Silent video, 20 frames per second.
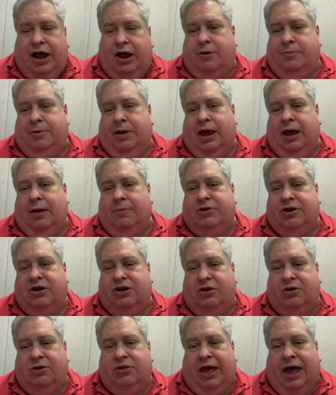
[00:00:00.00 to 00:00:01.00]
going to be able to
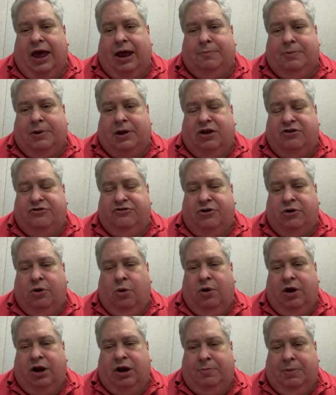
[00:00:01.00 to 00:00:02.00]
do that because you're
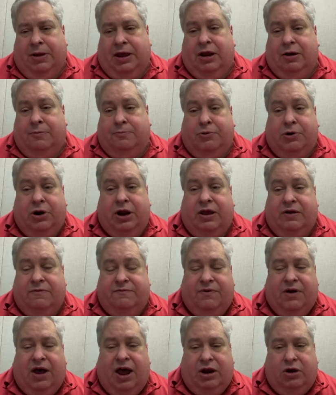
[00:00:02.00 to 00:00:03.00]
going to be in pretty
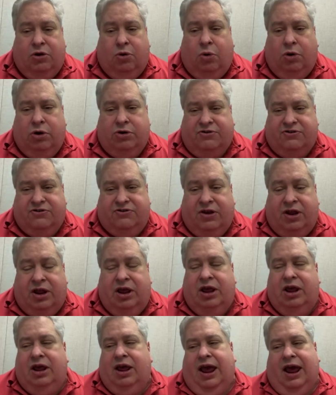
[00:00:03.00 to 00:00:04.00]
confined quarters.
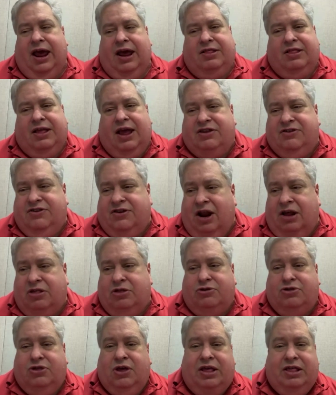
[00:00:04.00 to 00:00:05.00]
And that's
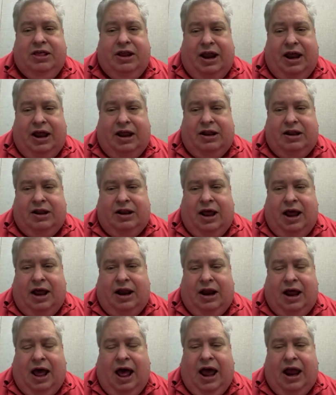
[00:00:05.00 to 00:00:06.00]
another thing that
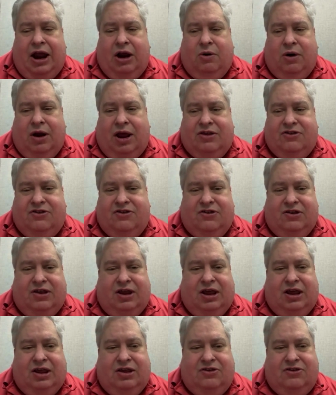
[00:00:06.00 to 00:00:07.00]
IRS
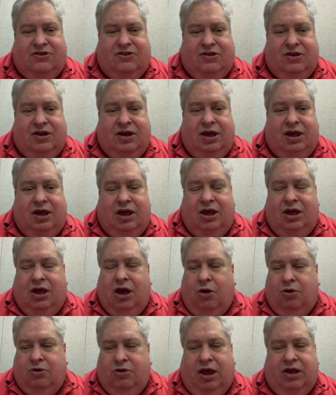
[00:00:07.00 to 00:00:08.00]
is
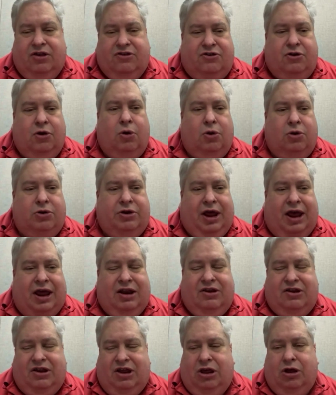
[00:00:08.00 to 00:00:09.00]
has told
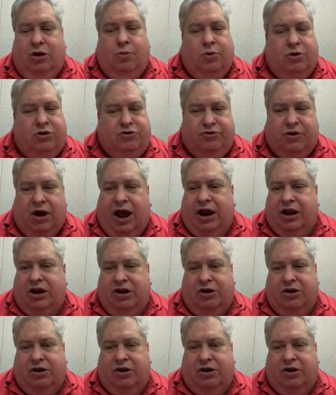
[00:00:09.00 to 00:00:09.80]
NTU we're trying to